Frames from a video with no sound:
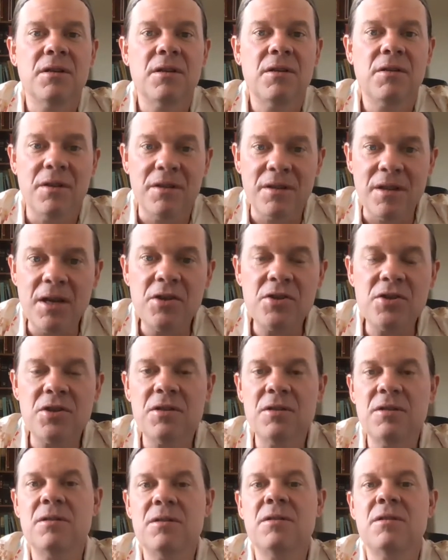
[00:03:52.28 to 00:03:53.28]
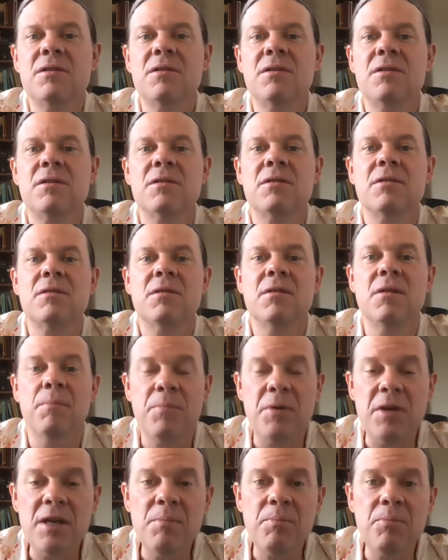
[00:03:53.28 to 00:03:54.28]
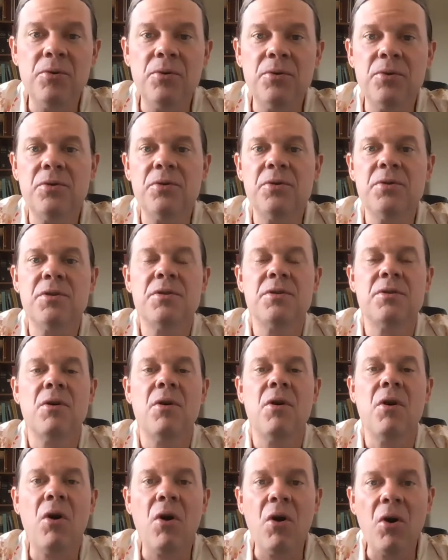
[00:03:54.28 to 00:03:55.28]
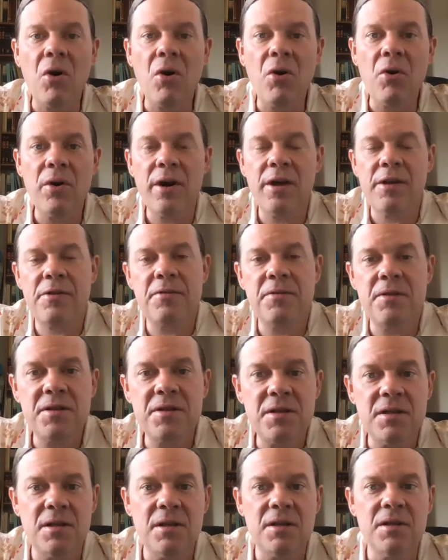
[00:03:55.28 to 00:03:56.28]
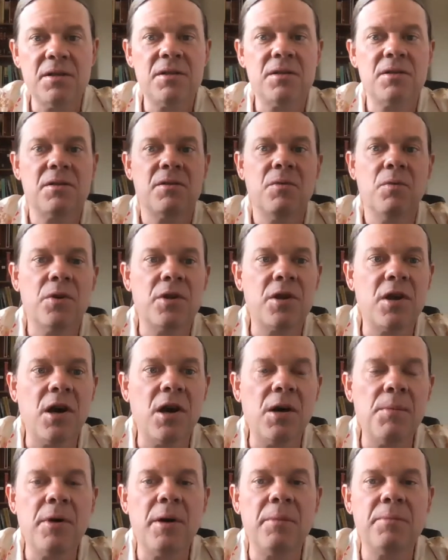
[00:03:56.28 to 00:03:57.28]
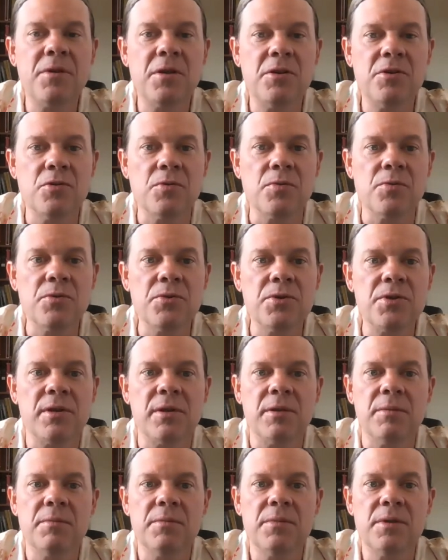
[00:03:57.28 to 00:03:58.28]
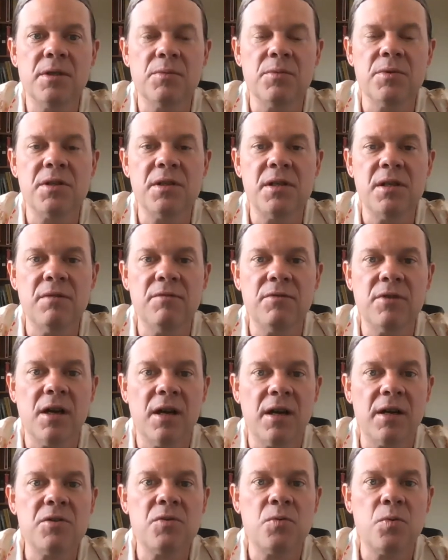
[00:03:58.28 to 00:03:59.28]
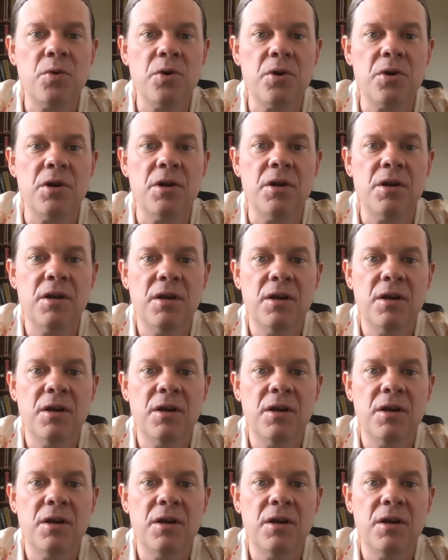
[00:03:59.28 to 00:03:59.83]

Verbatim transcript: the nations, the peoples, all ethnicities would come up to Jerusalem to receive God's word.